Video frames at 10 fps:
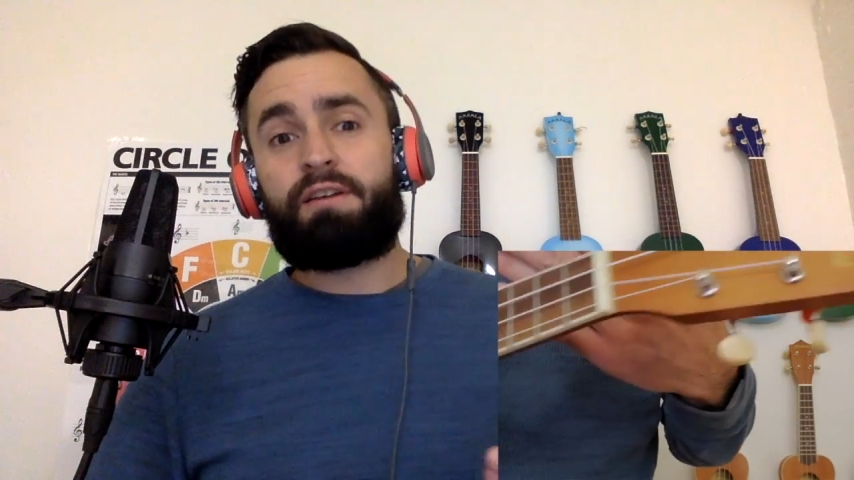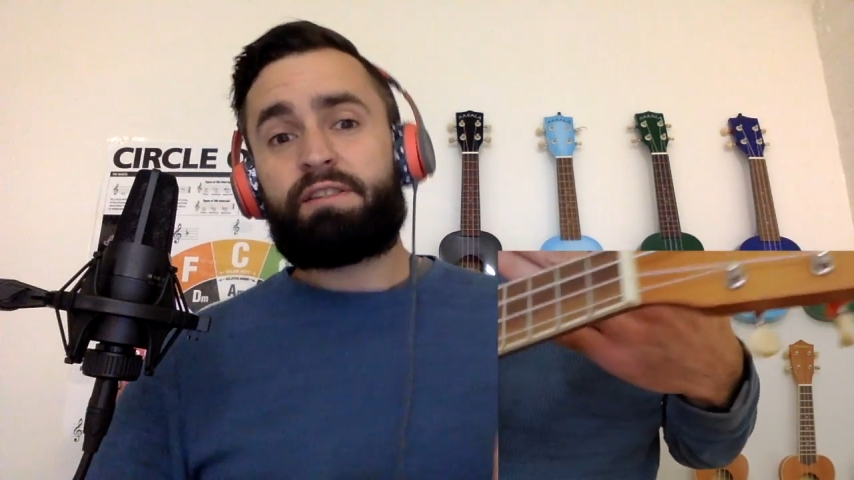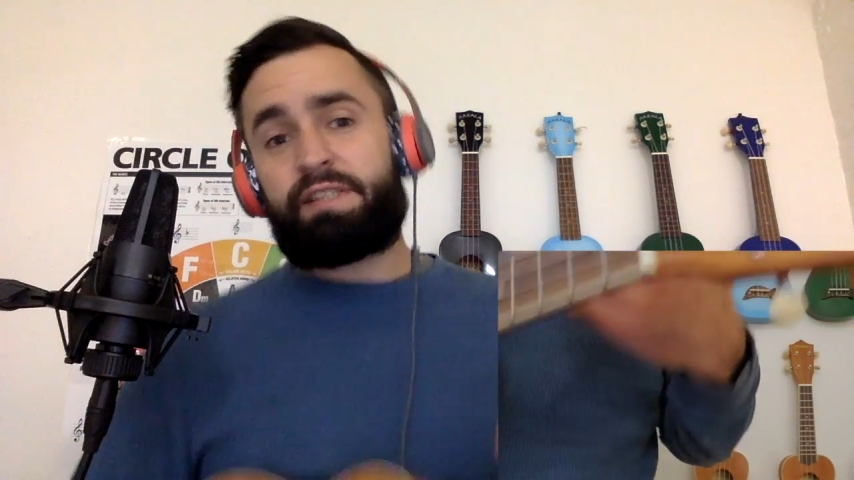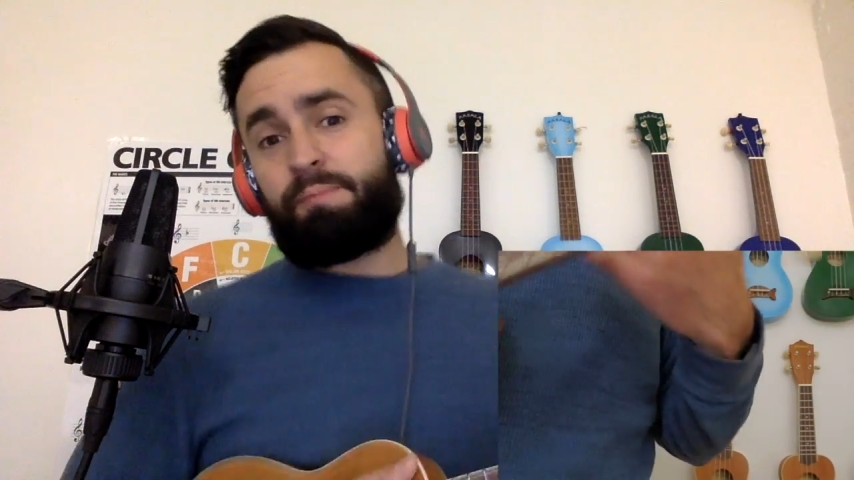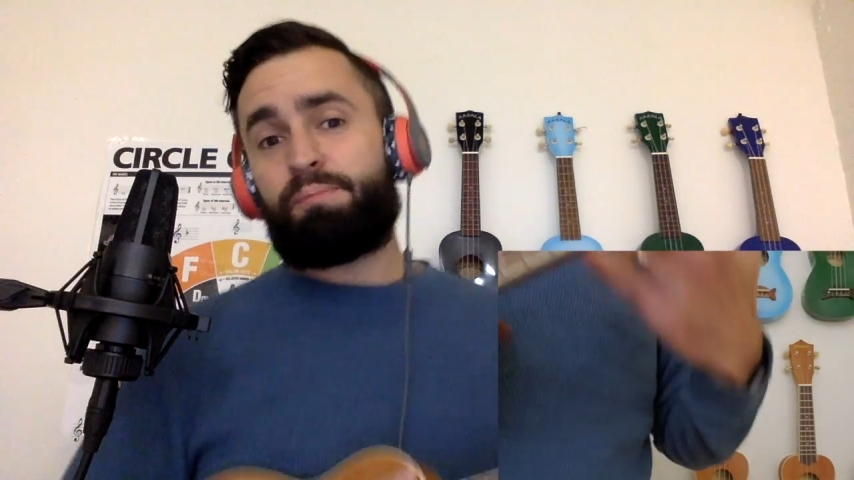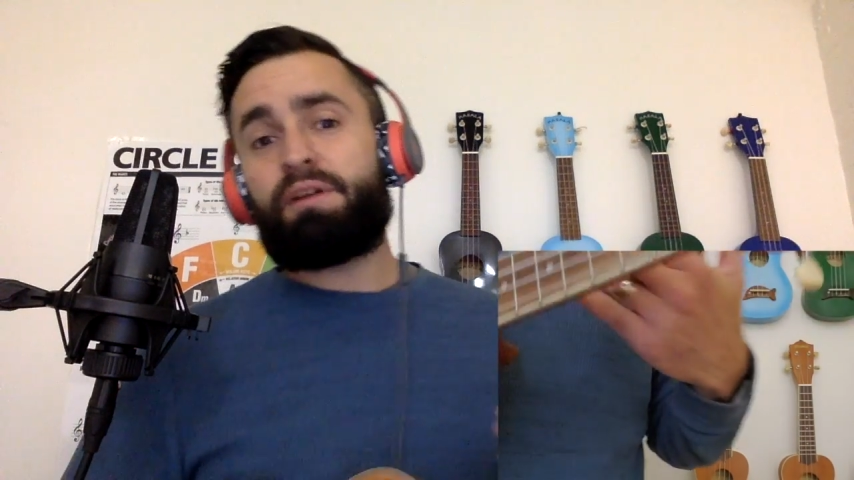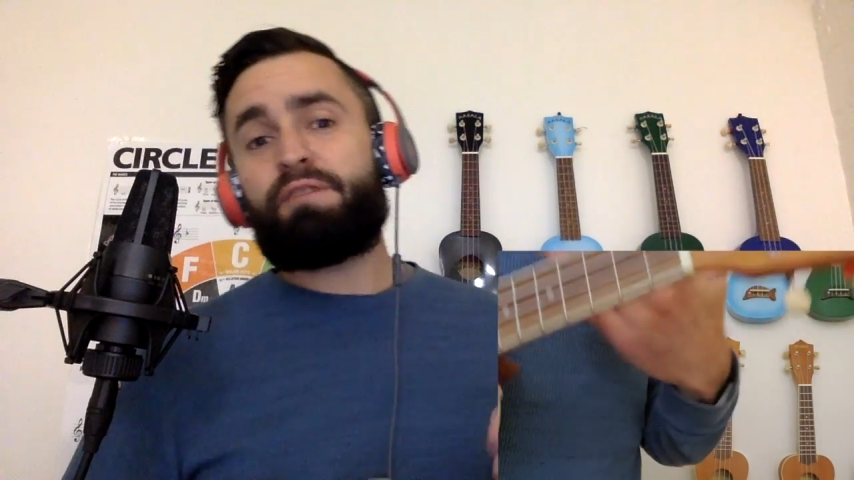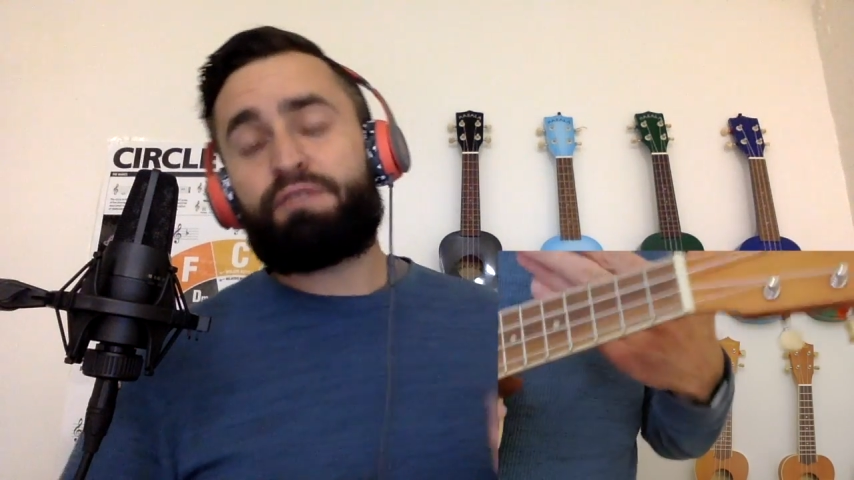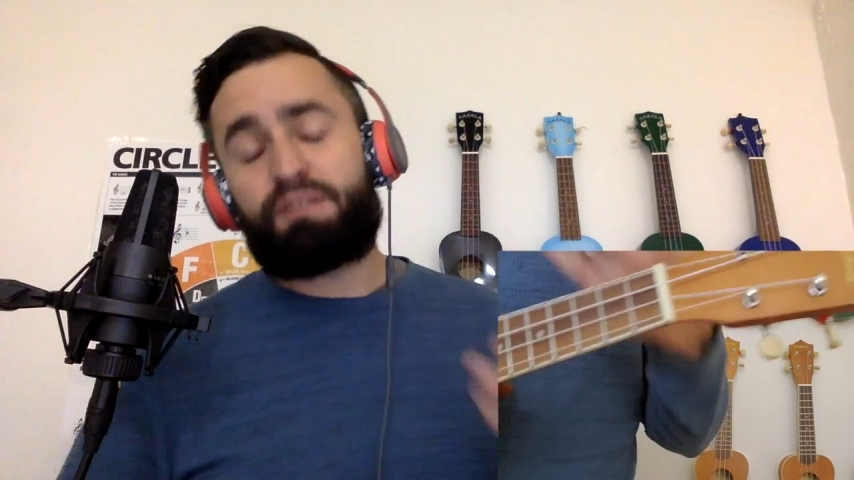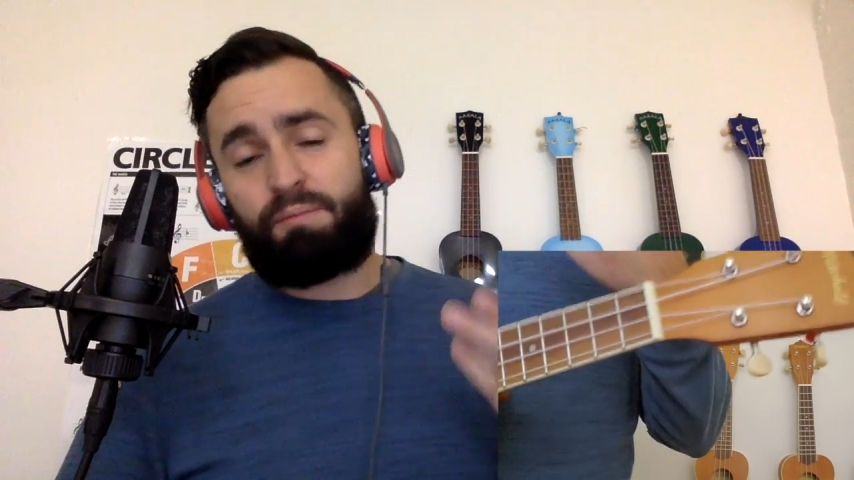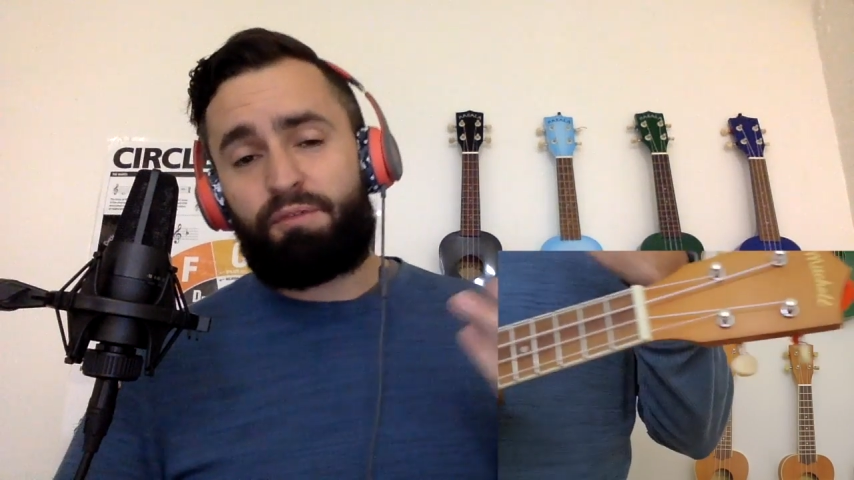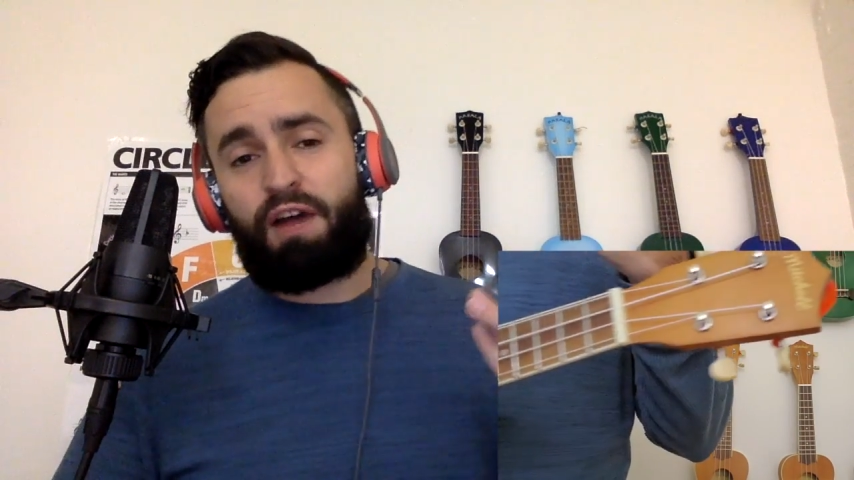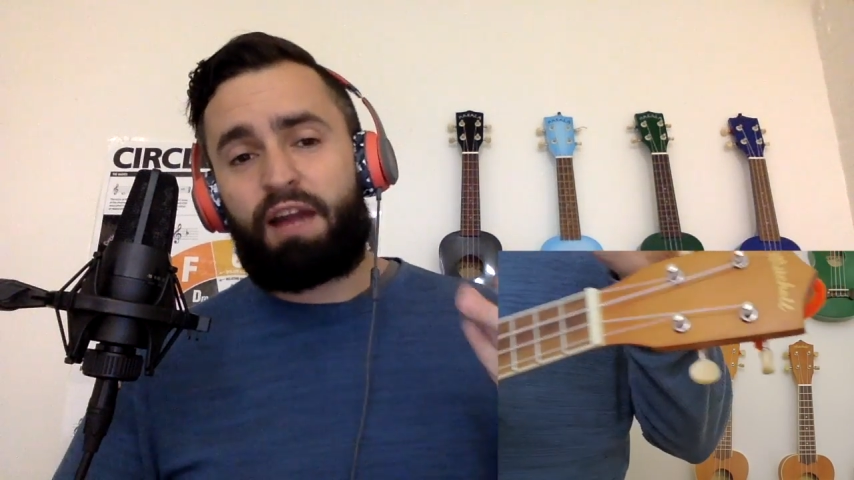simplify